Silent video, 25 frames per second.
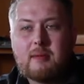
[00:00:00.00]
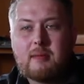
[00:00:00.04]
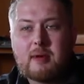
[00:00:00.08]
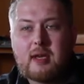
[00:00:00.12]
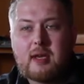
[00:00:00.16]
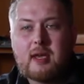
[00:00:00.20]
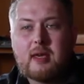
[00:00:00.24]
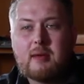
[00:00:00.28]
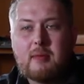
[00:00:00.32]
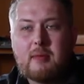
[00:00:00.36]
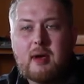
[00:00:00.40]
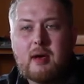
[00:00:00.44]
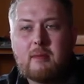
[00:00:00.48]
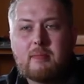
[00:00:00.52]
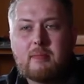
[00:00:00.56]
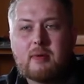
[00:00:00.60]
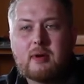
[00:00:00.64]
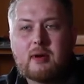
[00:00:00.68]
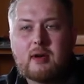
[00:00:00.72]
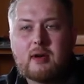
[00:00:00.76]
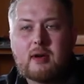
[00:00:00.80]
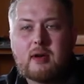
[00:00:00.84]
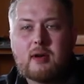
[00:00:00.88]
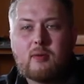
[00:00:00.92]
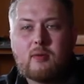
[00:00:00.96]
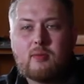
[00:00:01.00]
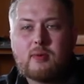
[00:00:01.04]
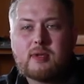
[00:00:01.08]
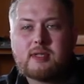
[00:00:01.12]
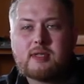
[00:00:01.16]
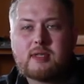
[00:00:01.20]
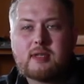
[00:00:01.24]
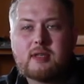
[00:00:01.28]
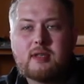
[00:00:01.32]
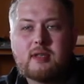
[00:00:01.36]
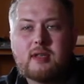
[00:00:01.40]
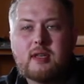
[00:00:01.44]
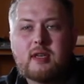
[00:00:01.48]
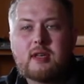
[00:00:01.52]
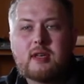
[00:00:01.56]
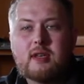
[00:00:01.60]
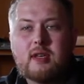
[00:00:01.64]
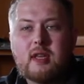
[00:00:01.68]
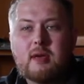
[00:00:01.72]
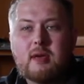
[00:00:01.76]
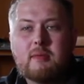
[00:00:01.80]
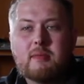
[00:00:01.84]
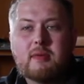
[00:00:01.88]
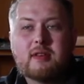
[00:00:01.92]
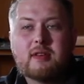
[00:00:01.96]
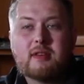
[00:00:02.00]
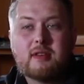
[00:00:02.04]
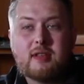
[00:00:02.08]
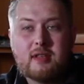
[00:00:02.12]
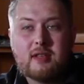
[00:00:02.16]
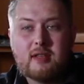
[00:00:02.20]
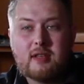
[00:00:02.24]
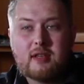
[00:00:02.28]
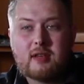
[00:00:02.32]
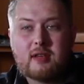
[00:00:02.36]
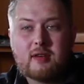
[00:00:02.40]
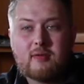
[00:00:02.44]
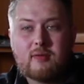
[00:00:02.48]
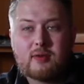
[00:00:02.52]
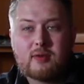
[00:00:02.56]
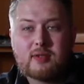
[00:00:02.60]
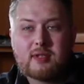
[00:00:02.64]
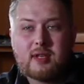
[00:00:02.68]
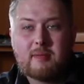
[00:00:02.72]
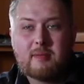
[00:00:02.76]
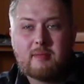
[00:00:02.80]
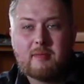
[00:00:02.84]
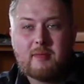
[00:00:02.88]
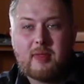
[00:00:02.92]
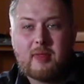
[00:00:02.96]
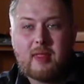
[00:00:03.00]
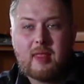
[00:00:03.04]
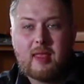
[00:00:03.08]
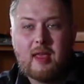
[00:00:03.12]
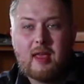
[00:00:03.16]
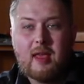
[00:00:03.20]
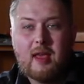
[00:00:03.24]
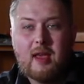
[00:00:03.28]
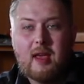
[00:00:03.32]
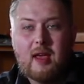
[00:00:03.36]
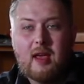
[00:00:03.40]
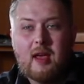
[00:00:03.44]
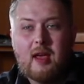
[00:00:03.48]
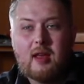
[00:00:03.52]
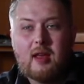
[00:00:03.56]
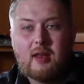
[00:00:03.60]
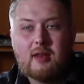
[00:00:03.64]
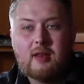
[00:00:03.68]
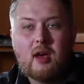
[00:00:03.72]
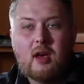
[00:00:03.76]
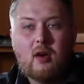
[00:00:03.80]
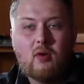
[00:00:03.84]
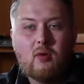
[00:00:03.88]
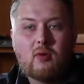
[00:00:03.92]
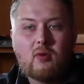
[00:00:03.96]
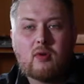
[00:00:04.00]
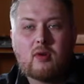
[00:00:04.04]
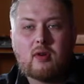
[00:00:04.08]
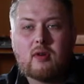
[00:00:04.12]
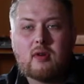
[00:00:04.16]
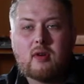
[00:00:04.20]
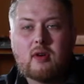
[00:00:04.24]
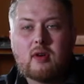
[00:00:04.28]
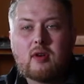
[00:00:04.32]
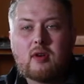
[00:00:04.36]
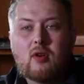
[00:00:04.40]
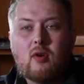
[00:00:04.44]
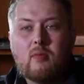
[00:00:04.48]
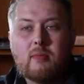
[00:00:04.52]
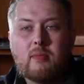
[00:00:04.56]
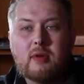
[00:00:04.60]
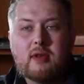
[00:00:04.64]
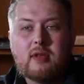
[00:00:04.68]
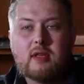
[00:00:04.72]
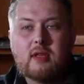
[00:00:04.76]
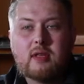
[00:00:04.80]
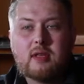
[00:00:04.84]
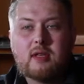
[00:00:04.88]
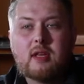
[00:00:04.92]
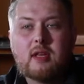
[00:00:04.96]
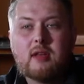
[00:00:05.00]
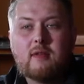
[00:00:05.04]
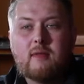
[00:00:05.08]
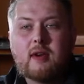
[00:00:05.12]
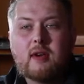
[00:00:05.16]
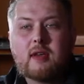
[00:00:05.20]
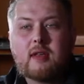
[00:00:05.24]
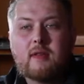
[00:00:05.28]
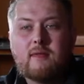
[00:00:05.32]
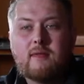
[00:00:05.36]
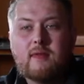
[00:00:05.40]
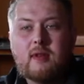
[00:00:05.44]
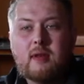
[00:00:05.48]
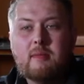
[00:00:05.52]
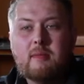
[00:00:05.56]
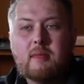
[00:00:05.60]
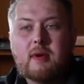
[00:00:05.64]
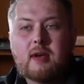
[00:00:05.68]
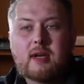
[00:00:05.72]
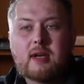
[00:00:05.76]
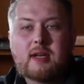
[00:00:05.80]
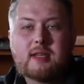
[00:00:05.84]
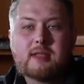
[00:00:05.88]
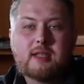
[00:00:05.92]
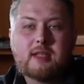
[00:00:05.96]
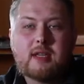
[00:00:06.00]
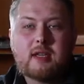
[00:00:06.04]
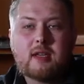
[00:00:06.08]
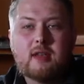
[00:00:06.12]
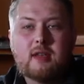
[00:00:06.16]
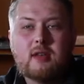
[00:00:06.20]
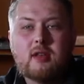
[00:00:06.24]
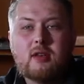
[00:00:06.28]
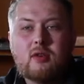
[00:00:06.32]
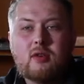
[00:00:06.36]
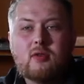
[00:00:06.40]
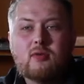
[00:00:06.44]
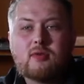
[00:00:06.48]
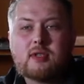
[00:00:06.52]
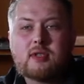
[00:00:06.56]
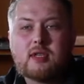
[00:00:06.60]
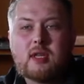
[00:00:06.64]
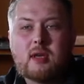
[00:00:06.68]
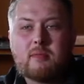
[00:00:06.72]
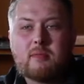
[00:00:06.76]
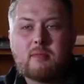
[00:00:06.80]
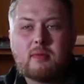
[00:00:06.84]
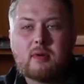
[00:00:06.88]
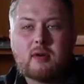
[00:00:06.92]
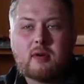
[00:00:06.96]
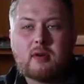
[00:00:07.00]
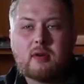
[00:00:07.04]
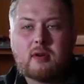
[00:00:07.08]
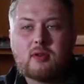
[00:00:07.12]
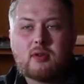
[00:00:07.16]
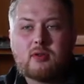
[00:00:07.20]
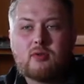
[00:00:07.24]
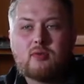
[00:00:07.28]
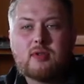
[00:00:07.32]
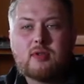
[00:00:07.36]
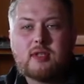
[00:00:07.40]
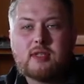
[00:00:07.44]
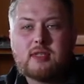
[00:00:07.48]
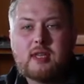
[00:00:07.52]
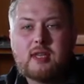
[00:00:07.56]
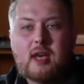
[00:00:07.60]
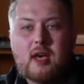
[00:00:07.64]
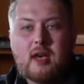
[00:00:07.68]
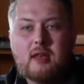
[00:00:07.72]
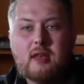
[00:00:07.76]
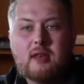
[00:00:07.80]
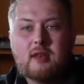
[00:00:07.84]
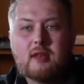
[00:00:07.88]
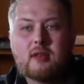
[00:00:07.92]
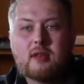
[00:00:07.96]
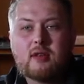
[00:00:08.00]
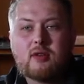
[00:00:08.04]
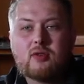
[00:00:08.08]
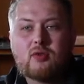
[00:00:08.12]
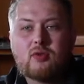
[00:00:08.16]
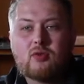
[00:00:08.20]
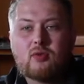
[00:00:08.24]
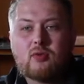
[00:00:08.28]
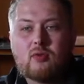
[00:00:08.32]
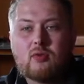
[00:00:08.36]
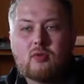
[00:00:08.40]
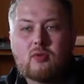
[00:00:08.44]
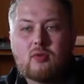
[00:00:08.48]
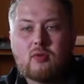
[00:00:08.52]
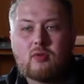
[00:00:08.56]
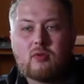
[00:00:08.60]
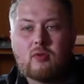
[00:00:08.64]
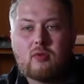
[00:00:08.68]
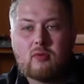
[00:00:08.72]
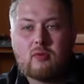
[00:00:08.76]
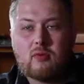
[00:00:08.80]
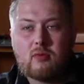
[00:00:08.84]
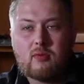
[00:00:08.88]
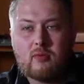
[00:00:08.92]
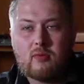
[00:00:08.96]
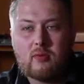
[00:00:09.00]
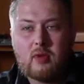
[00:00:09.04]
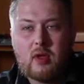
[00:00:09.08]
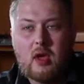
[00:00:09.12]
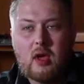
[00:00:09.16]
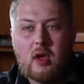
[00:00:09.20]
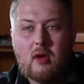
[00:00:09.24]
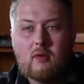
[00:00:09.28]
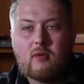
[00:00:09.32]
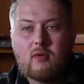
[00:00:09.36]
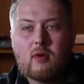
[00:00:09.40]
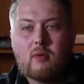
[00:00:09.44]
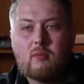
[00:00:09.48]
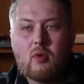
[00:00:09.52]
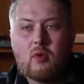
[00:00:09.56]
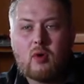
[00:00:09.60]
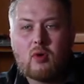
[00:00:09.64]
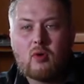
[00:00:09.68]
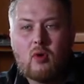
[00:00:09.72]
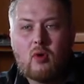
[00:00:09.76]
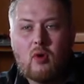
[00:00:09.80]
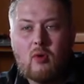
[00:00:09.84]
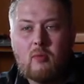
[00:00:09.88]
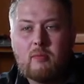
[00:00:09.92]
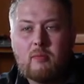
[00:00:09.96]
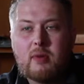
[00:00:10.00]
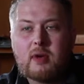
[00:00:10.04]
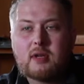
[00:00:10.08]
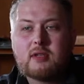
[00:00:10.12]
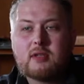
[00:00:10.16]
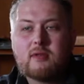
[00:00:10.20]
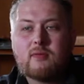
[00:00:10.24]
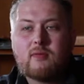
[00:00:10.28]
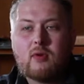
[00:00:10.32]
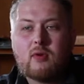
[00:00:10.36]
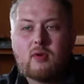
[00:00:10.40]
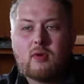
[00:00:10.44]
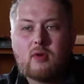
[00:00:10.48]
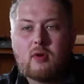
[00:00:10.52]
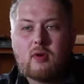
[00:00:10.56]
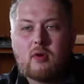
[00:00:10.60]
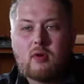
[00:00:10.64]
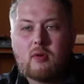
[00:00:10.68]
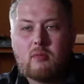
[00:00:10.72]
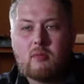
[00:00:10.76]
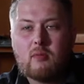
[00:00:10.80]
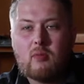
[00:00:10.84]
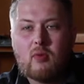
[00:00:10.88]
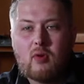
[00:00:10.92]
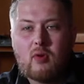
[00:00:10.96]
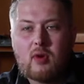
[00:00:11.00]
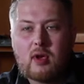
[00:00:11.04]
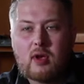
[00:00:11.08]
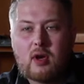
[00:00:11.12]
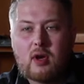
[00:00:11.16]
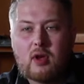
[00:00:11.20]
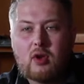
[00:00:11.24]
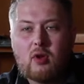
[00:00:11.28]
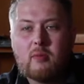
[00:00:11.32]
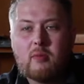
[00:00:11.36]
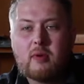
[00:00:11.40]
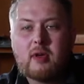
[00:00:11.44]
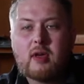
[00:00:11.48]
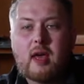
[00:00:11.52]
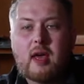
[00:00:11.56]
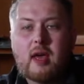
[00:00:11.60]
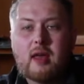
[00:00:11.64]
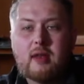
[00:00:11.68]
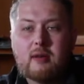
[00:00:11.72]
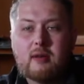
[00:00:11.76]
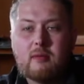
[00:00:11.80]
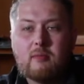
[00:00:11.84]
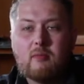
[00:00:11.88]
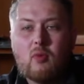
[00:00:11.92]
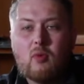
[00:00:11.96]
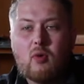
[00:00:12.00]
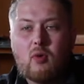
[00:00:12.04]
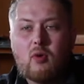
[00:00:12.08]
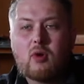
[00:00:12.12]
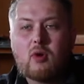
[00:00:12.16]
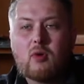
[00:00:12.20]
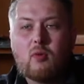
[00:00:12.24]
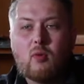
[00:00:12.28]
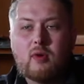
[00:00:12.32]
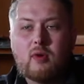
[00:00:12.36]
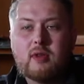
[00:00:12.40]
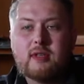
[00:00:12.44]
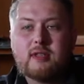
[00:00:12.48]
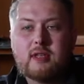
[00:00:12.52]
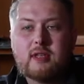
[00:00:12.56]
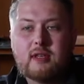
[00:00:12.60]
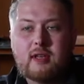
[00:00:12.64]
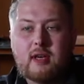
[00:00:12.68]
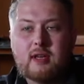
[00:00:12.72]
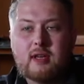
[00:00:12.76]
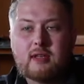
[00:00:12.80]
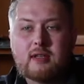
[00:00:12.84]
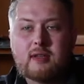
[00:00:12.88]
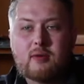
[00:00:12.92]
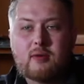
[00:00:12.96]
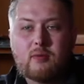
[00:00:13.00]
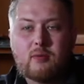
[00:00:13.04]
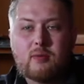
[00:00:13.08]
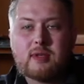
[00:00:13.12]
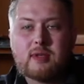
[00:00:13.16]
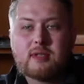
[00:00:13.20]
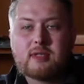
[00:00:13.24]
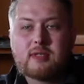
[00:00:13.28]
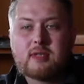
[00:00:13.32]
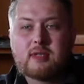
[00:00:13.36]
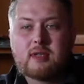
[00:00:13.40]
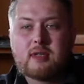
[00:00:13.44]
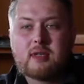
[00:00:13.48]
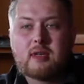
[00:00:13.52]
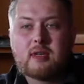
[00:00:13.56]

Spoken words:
they came up with the nickname Dedic for them. Now, company Dedo Weigert Film has taken a new step to design for more compact, for more economy and more quality light with